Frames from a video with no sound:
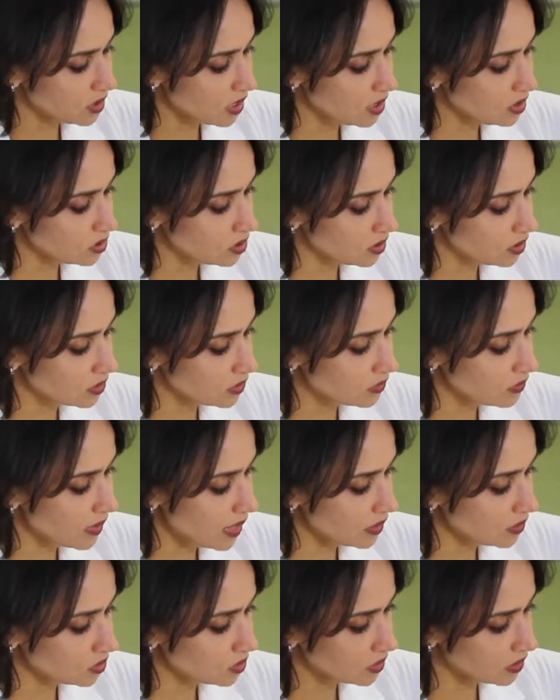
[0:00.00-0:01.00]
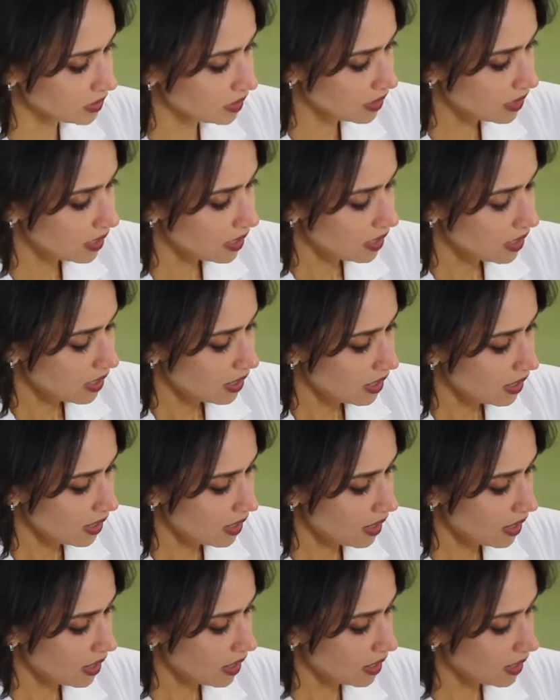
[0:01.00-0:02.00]
changing direction,
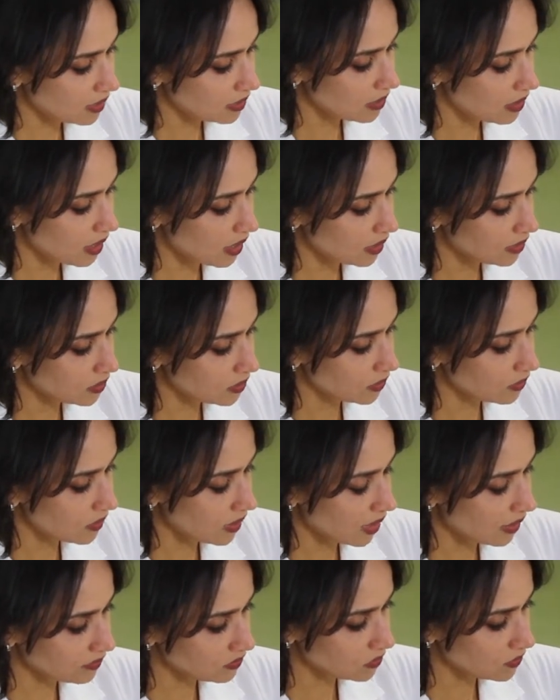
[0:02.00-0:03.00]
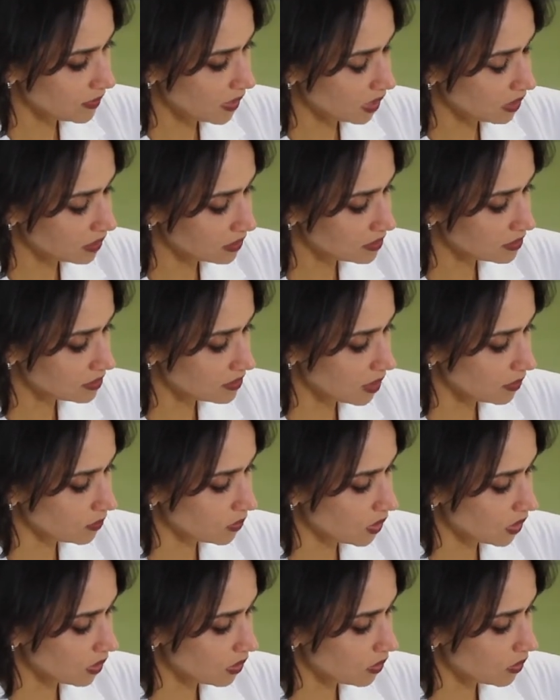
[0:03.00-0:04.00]
and I don't have to make a
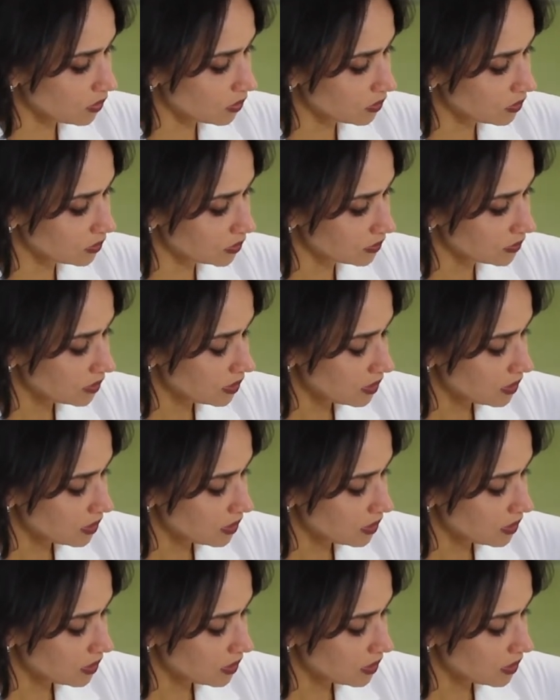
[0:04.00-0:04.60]
separate hole.